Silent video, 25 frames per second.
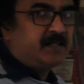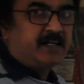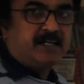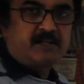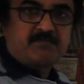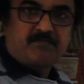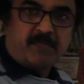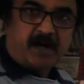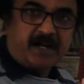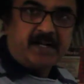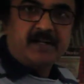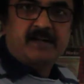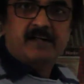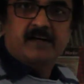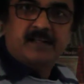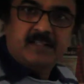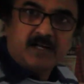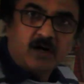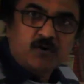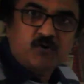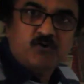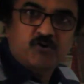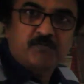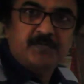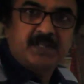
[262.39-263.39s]
It might turn
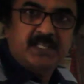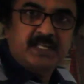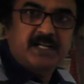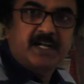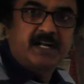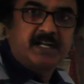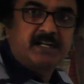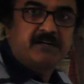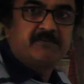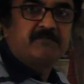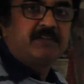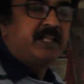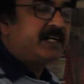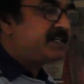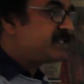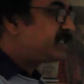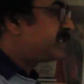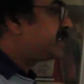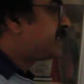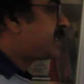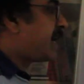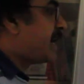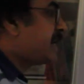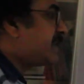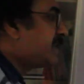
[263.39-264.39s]
out to be negative. Let's see
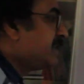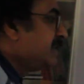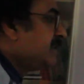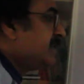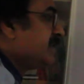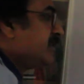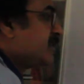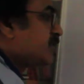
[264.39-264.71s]
that.